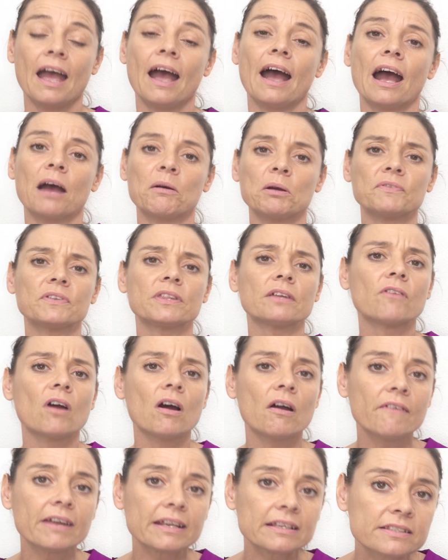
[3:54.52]
However, there
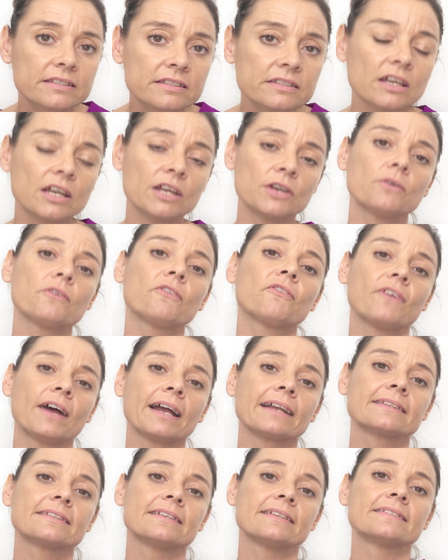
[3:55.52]
are external
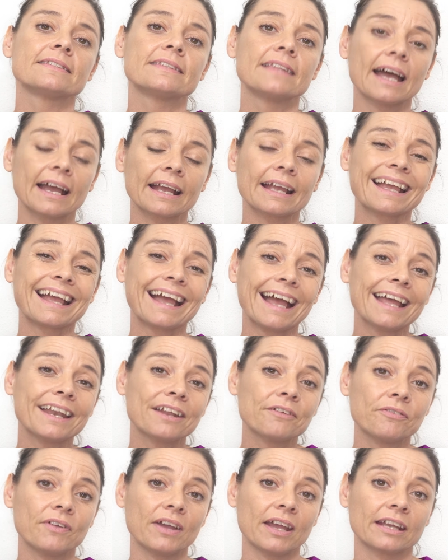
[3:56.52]
factors that can
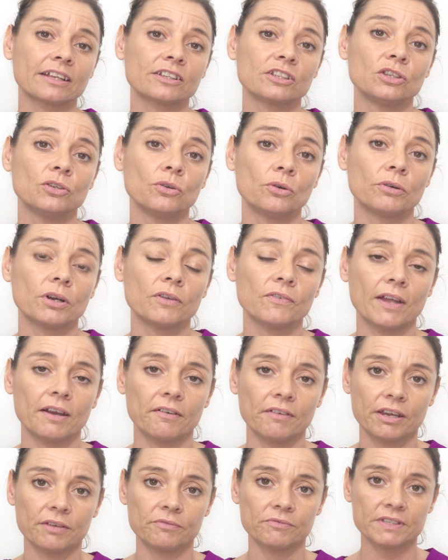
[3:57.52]
affect your
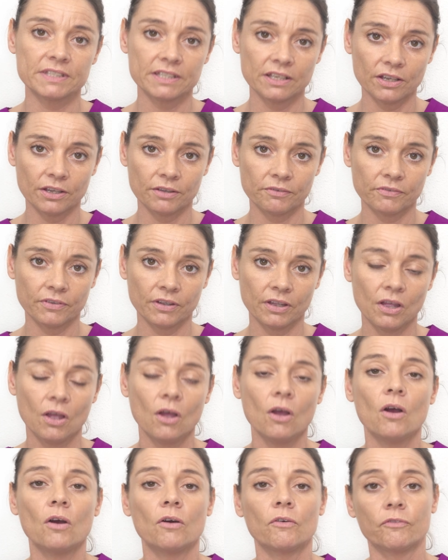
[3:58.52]
ovarian reserve.
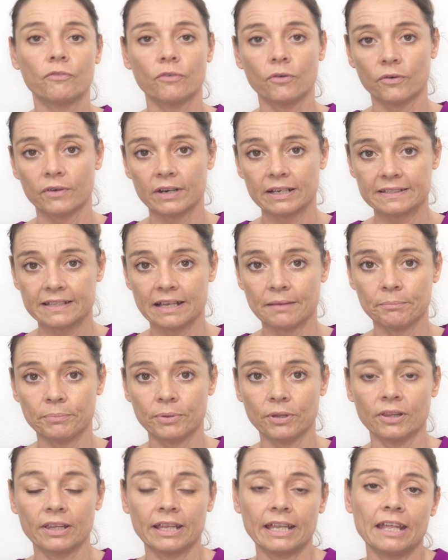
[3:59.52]
For
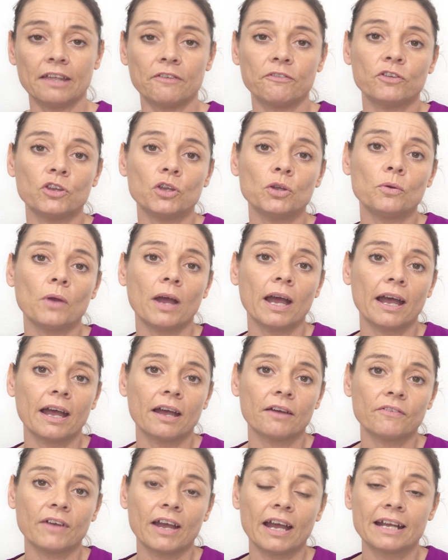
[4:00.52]
example, if you
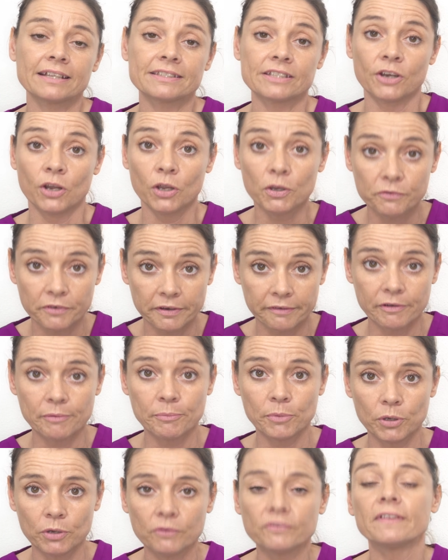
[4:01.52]
have had an ovary
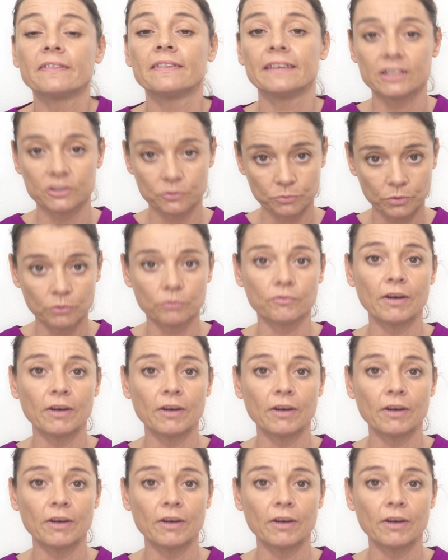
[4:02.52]
removed, this will